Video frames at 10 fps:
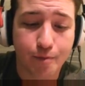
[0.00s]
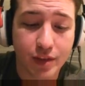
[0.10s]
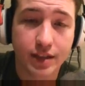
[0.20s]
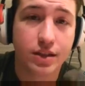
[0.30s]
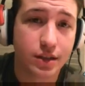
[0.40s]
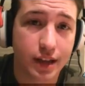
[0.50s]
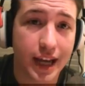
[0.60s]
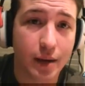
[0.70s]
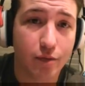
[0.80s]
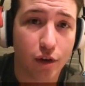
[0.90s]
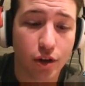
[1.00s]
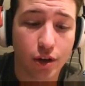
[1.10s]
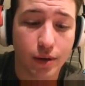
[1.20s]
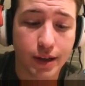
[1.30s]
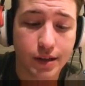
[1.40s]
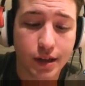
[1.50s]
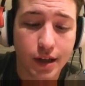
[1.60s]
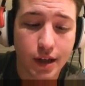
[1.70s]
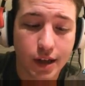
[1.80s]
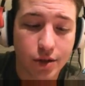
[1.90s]
this is the game for you. It's
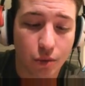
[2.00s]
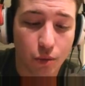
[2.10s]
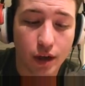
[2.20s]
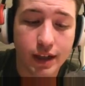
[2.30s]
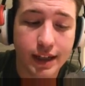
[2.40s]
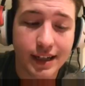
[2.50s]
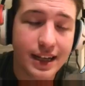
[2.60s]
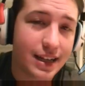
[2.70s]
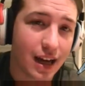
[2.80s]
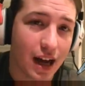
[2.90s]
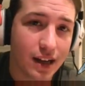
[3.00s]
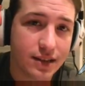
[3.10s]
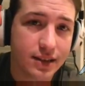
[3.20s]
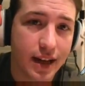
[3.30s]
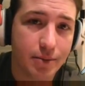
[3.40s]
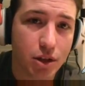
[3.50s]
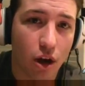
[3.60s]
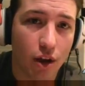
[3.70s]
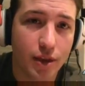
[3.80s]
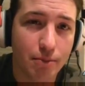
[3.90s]
a really neat concept
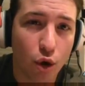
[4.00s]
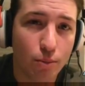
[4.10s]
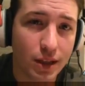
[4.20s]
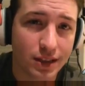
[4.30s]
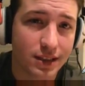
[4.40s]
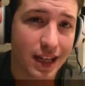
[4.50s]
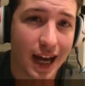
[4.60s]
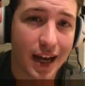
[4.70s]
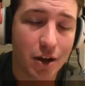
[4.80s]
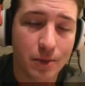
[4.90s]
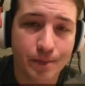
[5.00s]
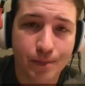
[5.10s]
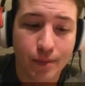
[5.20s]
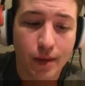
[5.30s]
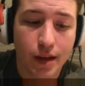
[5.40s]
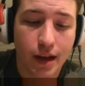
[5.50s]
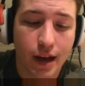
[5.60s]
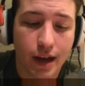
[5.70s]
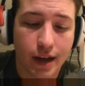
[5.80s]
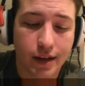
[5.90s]
on the MOBA style,
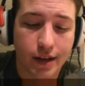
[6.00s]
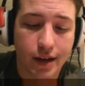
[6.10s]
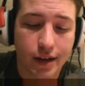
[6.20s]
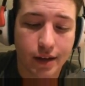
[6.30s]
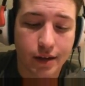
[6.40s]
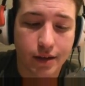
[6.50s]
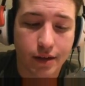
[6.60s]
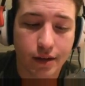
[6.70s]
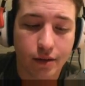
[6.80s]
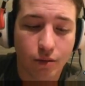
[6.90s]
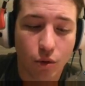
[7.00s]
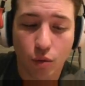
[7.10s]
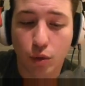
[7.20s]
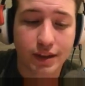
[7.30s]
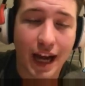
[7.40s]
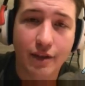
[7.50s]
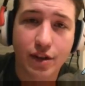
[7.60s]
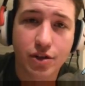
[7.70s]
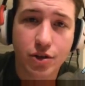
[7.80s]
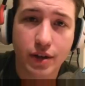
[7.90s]
and we'll dive
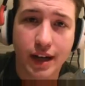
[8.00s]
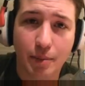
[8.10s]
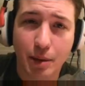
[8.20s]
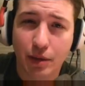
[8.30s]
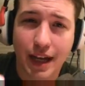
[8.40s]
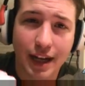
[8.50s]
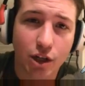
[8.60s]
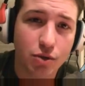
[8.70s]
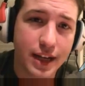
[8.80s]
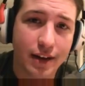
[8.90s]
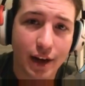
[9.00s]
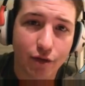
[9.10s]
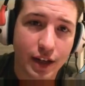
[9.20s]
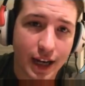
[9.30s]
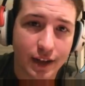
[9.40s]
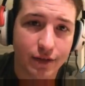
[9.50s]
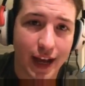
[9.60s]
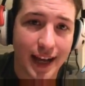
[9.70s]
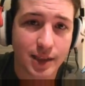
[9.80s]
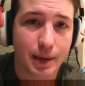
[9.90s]
into it, and I'll be able to kind of go down every kind of
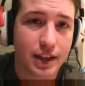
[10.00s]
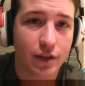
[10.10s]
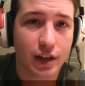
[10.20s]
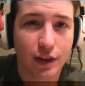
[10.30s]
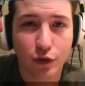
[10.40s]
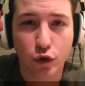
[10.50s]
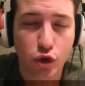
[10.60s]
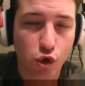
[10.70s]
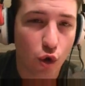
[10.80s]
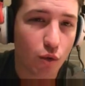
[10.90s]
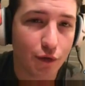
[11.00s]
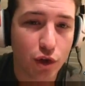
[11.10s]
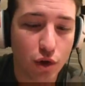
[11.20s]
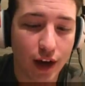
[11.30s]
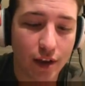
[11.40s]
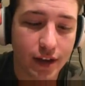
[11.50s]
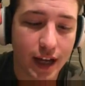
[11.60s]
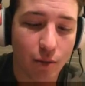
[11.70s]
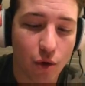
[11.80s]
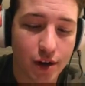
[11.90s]
aspect of it, giving you a short review of how the
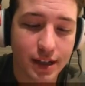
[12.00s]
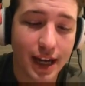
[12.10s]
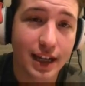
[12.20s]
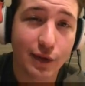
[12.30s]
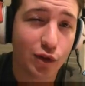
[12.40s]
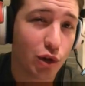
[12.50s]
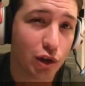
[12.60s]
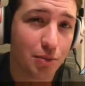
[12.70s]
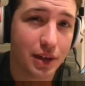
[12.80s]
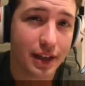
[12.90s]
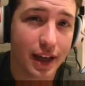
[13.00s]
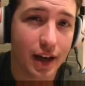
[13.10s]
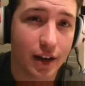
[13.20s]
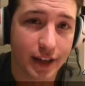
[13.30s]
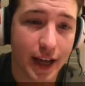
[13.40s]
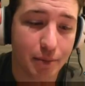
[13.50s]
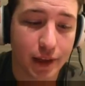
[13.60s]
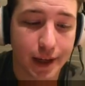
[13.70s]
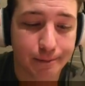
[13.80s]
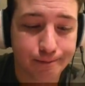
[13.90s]
game works and giving you a little bit of gameplay.